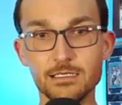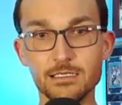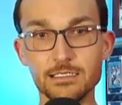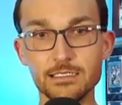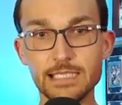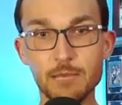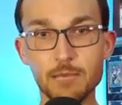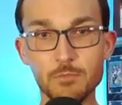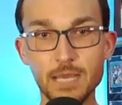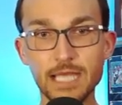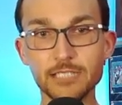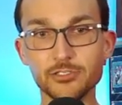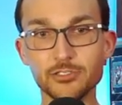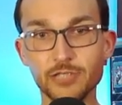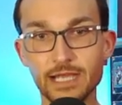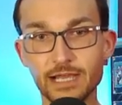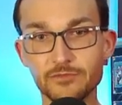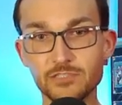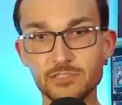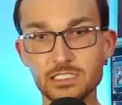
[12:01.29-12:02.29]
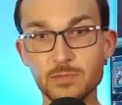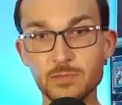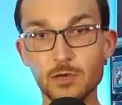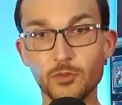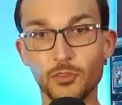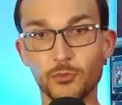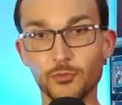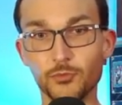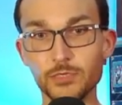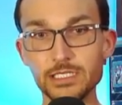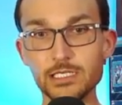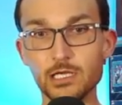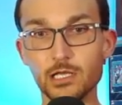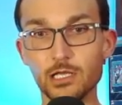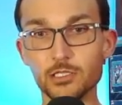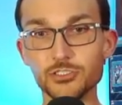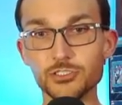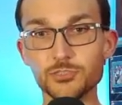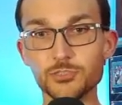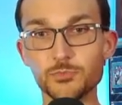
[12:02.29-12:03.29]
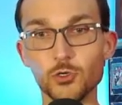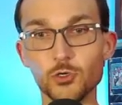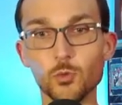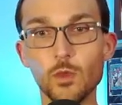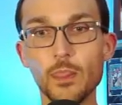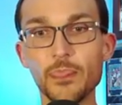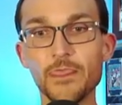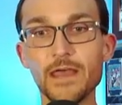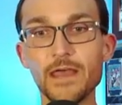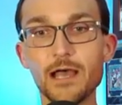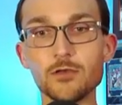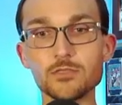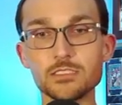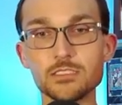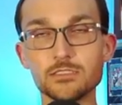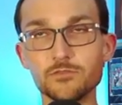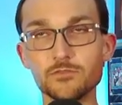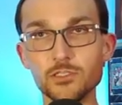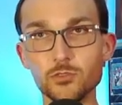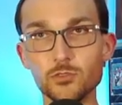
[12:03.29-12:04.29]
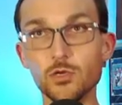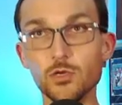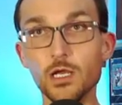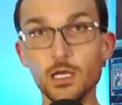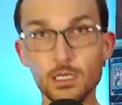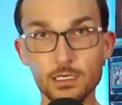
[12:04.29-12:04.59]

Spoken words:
Yeah, Minecraft is about $3 per 1,000 view.